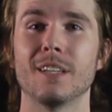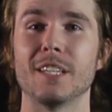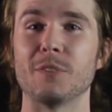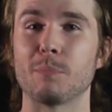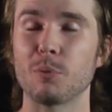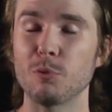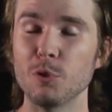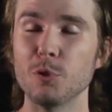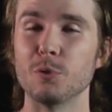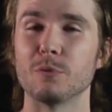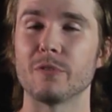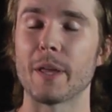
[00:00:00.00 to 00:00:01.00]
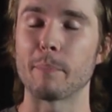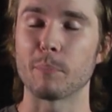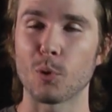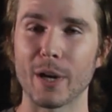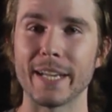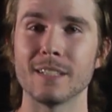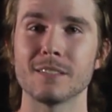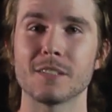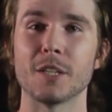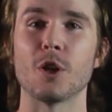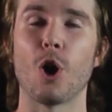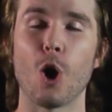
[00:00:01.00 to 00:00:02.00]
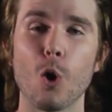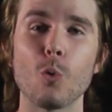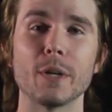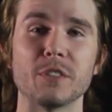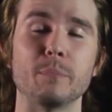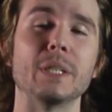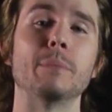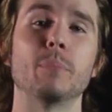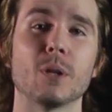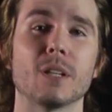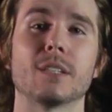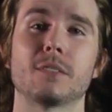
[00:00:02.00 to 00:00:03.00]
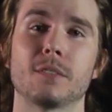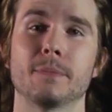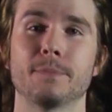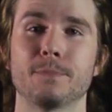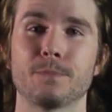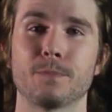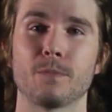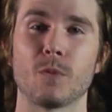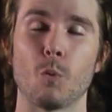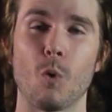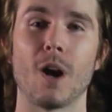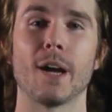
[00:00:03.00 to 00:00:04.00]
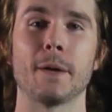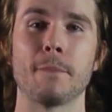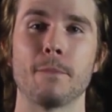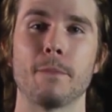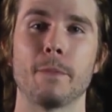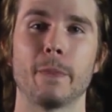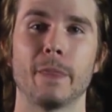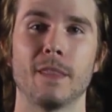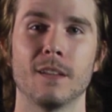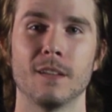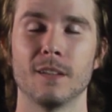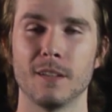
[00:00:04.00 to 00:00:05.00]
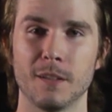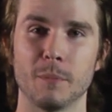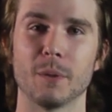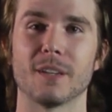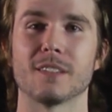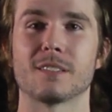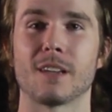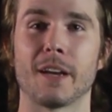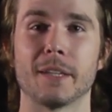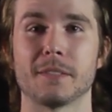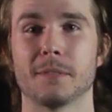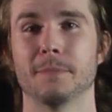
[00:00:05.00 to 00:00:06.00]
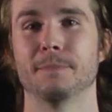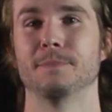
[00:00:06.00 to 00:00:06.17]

is prove that brains can always beat bullets. Why? Because science.